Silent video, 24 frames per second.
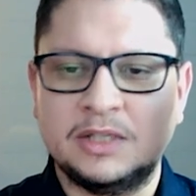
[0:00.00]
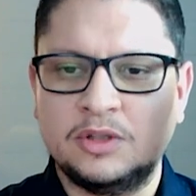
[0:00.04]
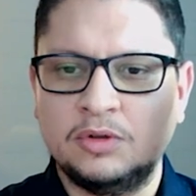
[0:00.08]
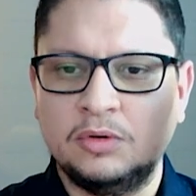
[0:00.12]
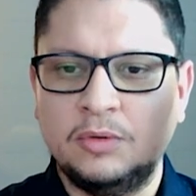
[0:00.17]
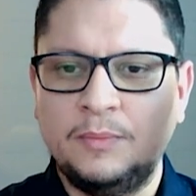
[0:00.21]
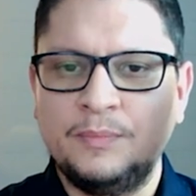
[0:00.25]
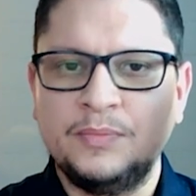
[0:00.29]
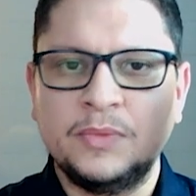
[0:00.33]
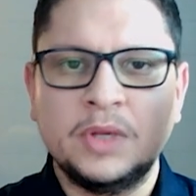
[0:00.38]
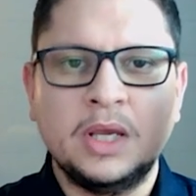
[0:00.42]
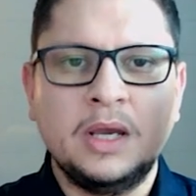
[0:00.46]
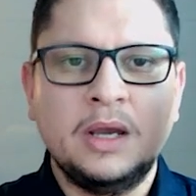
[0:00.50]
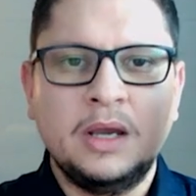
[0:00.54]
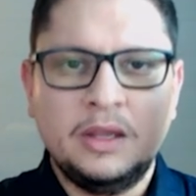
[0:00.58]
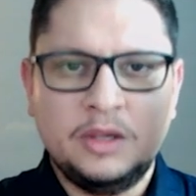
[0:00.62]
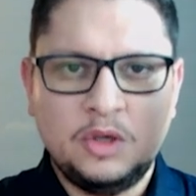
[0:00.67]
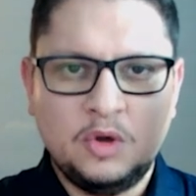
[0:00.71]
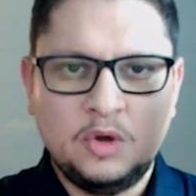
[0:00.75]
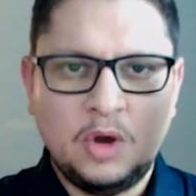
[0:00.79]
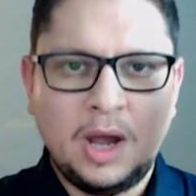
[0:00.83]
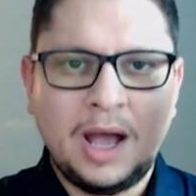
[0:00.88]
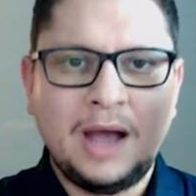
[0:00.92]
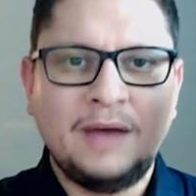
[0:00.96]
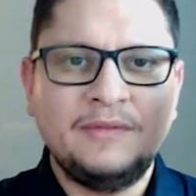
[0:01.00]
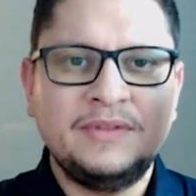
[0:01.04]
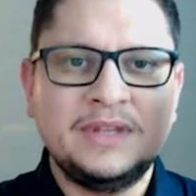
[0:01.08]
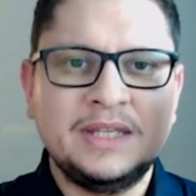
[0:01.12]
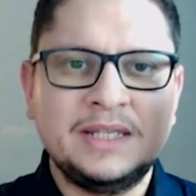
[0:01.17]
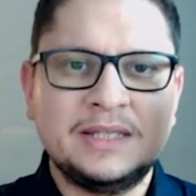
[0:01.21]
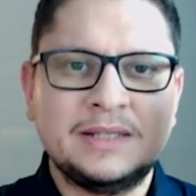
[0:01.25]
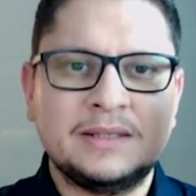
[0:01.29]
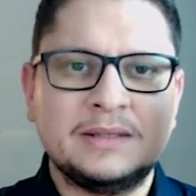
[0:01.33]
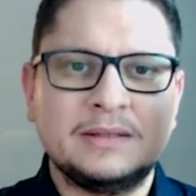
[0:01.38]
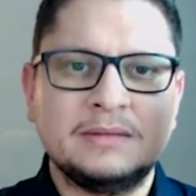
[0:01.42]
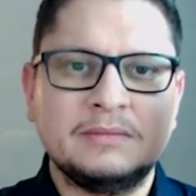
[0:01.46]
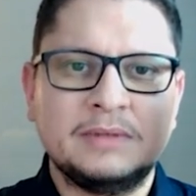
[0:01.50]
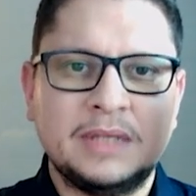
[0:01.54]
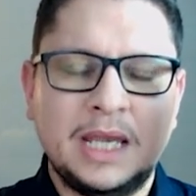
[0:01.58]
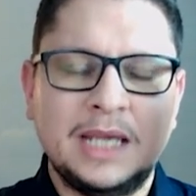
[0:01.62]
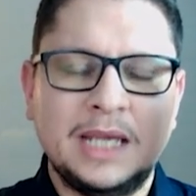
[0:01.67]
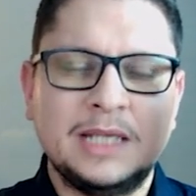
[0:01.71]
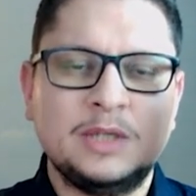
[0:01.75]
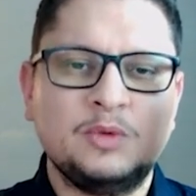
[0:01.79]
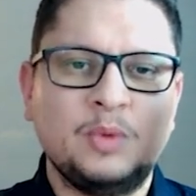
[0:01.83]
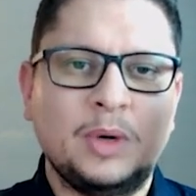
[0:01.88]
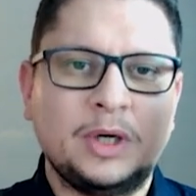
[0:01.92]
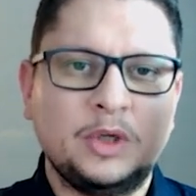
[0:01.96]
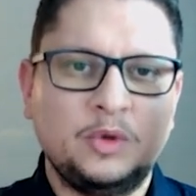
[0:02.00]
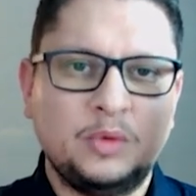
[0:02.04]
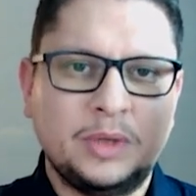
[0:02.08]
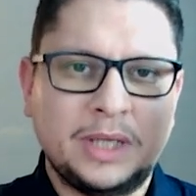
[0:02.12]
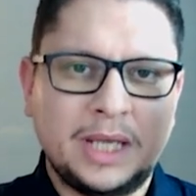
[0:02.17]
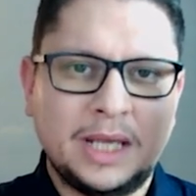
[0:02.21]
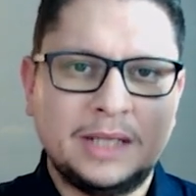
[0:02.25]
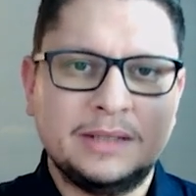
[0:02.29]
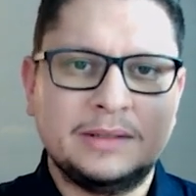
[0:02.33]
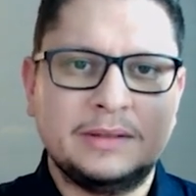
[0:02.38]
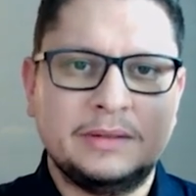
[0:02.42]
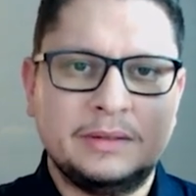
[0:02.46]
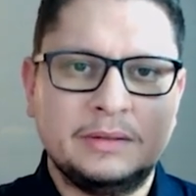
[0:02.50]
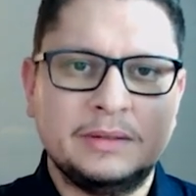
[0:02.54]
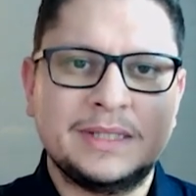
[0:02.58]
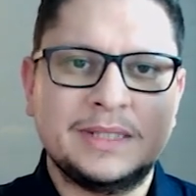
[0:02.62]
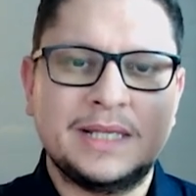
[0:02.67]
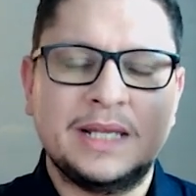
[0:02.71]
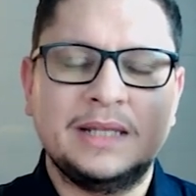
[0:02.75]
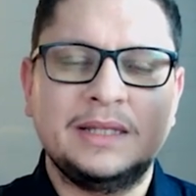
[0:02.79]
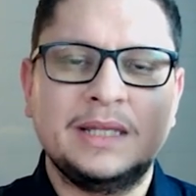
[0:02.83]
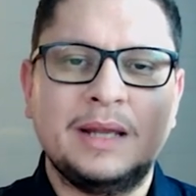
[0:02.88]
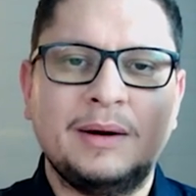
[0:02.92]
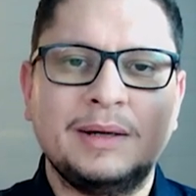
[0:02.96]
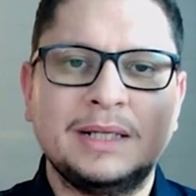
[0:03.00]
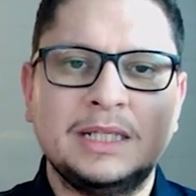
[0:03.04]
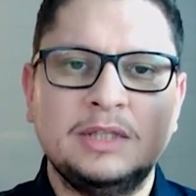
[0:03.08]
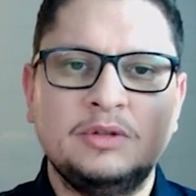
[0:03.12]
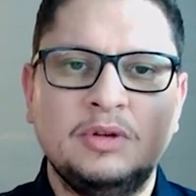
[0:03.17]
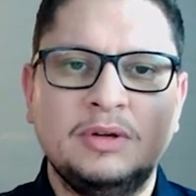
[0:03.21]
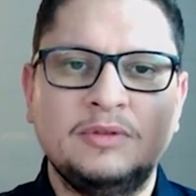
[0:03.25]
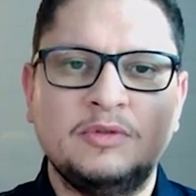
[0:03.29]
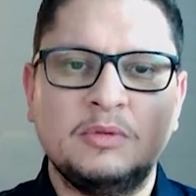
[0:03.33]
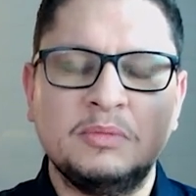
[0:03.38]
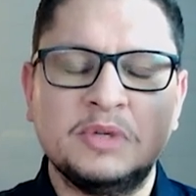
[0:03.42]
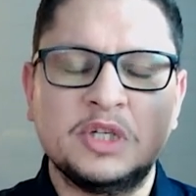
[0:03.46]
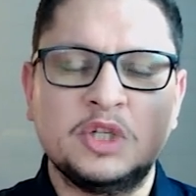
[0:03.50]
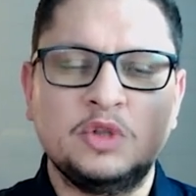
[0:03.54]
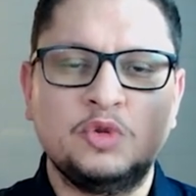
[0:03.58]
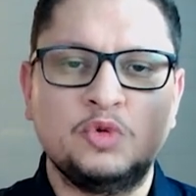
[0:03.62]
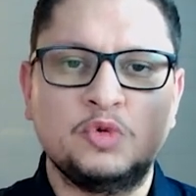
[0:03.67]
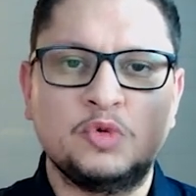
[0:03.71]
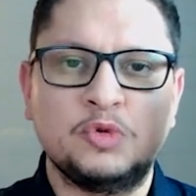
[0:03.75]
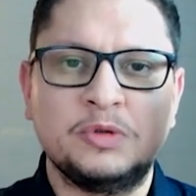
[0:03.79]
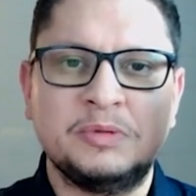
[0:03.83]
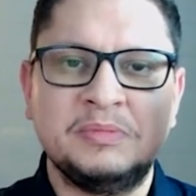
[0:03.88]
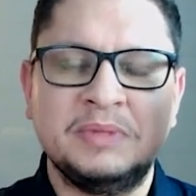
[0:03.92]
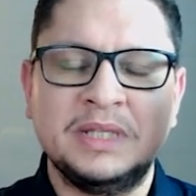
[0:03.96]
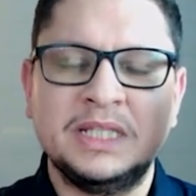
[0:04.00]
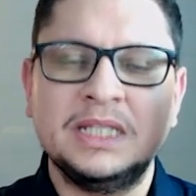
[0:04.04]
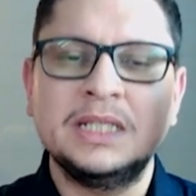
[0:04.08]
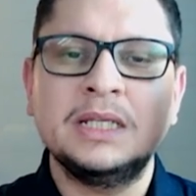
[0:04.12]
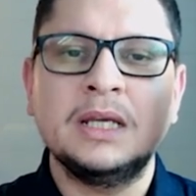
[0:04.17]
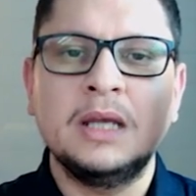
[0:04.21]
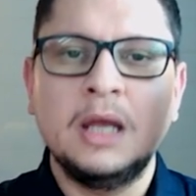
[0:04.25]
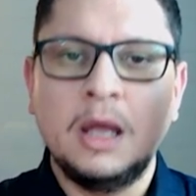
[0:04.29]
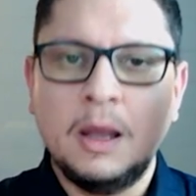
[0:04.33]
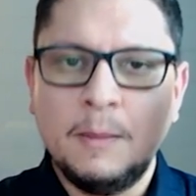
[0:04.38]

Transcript: So you have this case where you can send directly the information to Swissmedic,